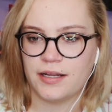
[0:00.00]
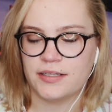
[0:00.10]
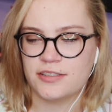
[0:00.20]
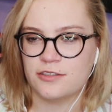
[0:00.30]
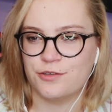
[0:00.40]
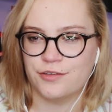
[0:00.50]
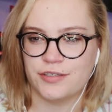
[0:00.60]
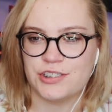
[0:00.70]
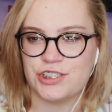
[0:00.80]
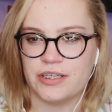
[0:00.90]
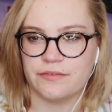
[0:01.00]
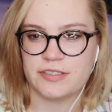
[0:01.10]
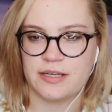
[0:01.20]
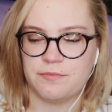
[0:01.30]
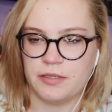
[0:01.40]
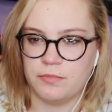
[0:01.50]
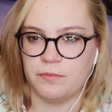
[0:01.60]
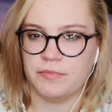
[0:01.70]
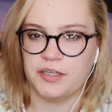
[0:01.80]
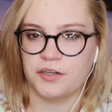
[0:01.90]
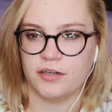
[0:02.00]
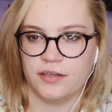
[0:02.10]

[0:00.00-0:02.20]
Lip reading: God, it's so cringy every time people meet her